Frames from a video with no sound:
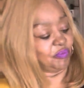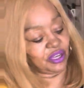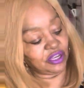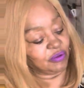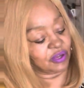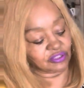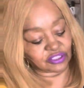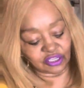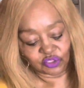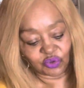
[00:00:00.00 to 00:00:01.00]
medium because
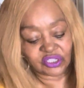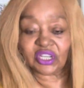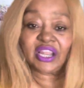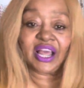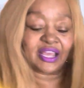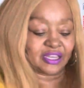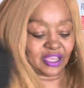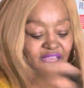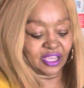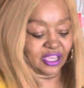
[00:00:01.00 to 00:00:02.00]
they stretch a lot.
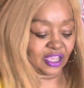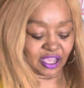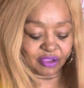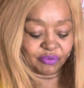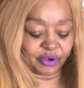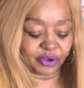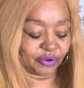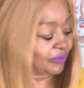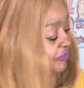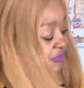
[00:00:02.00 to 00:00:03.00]
I
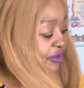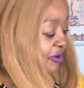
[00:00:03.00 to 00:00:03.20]
wear, you